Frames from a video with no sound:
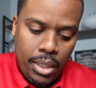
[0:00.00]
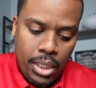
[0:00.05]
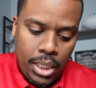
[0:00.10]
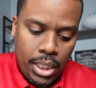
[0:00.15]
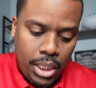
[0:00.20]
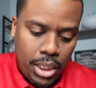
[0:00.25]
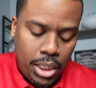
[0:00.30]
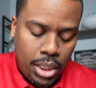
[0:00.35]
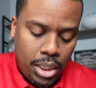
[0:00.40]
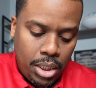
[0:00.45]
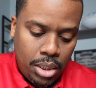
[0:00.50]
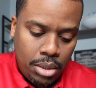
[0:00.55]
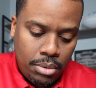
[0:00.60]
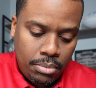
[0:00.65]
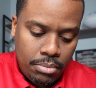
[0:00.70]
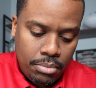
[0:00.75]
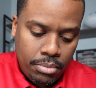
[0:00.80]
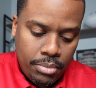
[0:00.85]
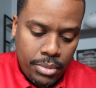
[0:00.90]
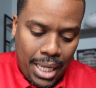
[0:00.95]

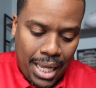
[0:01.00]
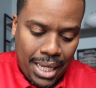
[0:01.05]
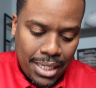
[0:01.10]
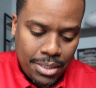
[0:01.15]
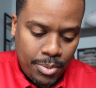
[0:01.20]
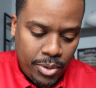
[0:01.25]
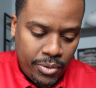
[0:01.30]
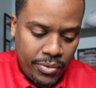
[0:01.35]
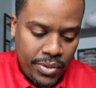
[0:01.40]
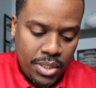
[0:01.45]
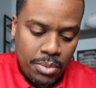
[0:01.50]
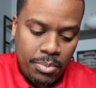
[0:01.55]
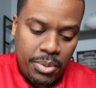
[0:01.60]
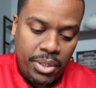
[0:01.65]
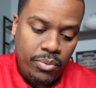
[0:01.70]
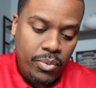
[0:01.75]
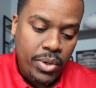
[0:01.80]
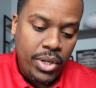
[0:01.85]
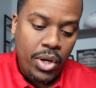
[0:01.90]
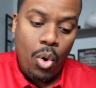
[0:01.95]
hospital visit,
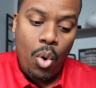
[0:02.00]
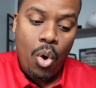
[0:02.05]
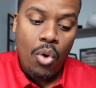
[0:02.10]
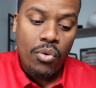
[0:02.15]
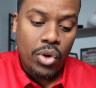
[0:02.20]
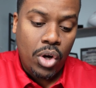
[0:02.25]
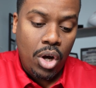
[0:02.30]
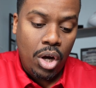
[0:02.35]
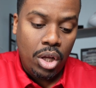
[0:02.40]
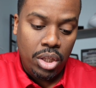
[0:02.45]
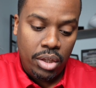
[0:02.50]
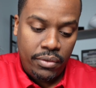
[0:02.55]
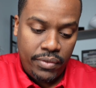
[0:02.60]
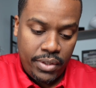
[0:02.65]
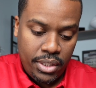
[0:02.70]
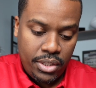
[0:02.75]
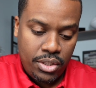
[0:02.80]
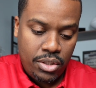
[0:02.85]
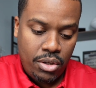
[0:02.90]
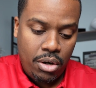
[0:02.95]
but if we go over all of
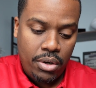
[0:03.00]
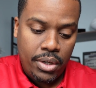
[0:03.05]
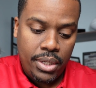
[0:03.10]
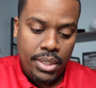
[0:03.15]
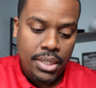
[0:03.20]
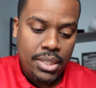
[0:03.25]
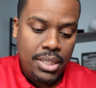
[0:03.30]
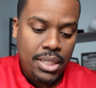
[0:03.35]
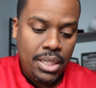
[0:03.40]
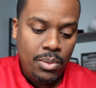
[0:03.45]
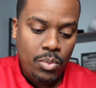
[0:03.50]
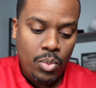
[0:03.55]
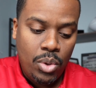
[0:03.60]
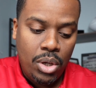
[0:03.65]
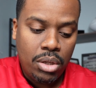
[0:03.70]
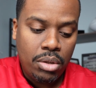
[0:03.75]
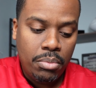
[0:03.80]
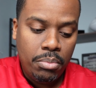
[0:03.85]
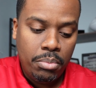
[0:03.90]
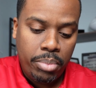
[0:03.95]
it, starting at the team
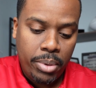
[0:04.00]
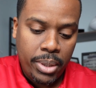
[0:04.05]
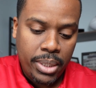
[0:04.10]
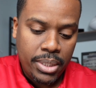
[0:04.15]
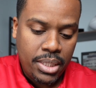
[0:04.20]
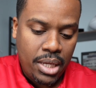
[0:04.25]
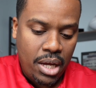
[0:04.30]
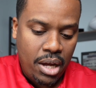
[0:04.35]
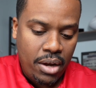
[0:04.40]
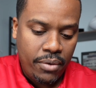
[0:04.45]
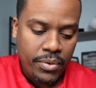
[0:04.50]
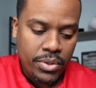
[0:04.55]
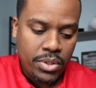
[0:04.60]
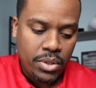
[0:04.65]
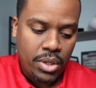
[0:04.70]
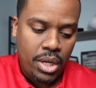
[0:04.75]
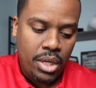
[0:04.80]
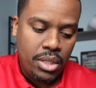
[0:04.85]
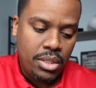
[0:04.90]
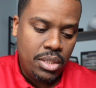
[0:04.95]
welcome press conference,
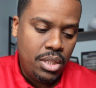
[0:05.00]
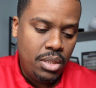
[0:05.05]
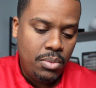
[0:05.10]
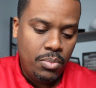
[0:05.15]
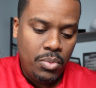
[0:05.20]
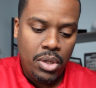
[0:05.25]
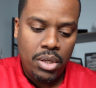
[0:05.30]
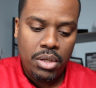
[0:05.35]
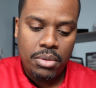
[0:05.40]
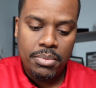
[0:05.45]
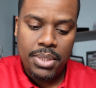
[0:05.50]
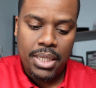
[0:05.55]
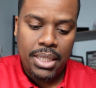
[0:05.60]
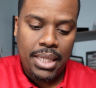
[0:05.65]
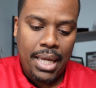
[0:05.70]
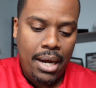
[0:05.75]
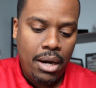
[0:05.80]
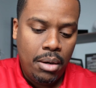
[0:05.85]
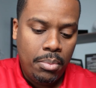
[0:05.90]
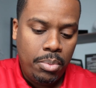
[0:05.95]
okay, team welcomes at
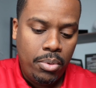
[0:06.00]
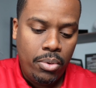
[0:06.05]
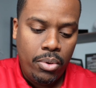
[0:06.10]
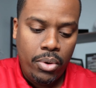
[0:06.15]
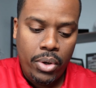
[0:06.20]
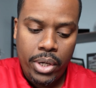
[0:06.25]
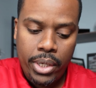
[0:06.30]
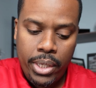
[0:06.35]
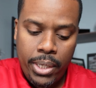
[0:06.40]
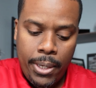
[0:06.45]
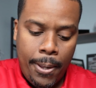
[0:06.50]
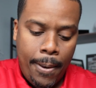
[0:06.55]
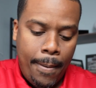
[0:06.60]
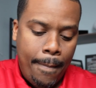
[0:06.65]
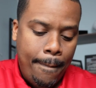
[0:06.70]
the airport.